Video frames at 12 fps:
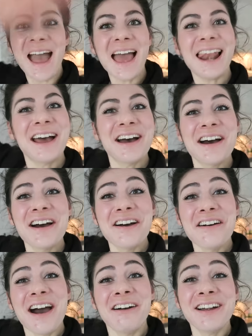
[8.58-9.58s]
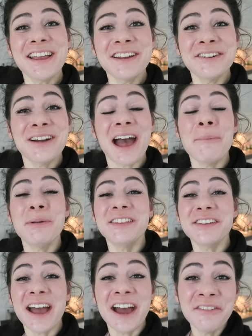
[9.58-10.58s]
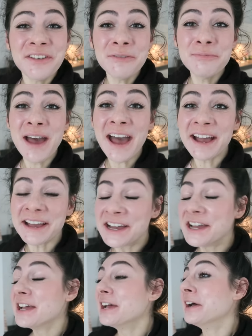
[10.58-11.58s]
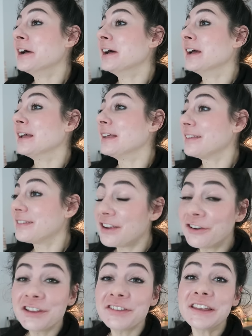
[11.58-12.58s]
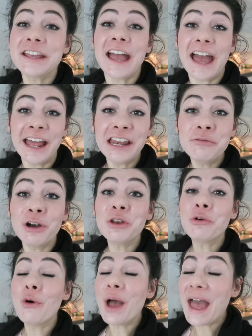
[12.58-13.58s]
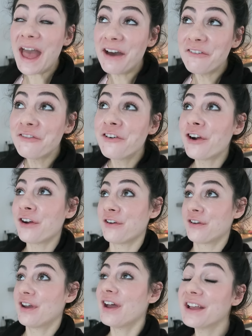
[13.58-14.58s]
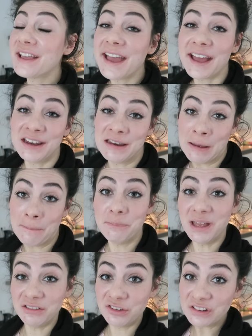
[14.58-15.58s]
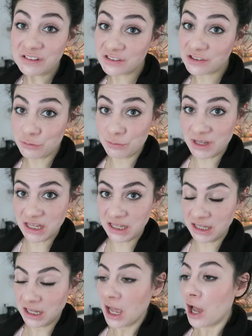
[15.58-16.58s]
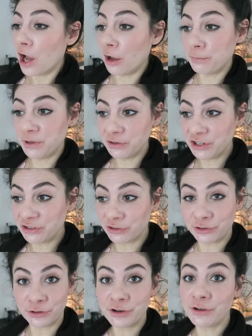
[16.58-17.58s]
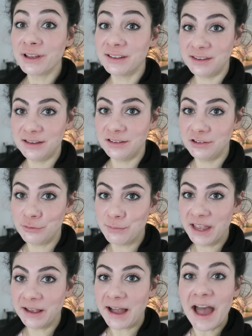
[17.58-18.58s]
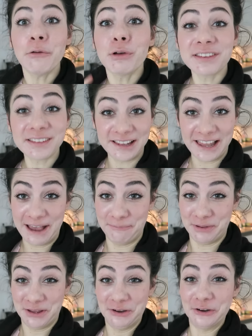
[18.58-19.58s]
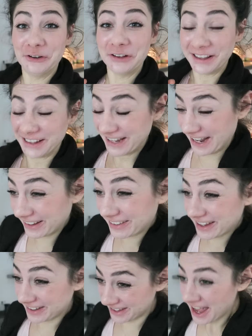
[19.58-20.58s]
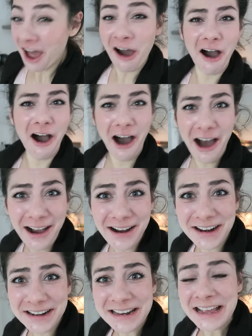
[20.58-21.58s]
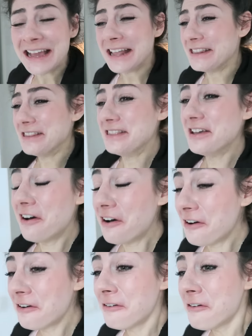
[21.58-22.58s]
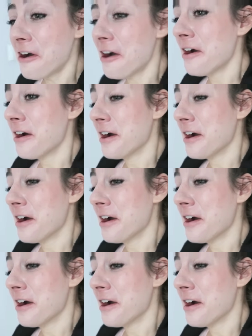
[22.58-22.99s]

Hello, how are you? Happy to have you back. Seriously, anyone who ever, again, mentions to me a beauty tutorial is easy to make, I will slap you. This is hard. No,